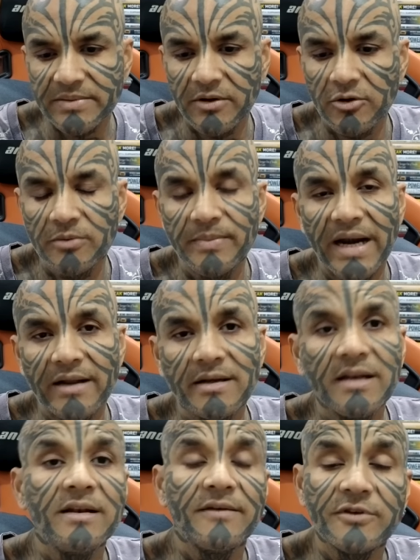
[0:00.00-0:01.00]
Good, bad,
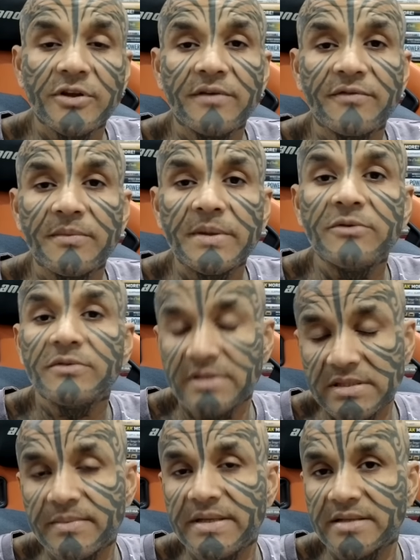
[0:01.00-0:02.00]
ugly. Love to hear from you.
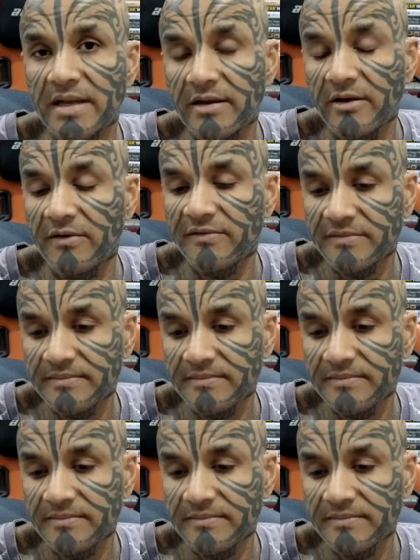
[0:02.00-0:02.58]
This is me signing off.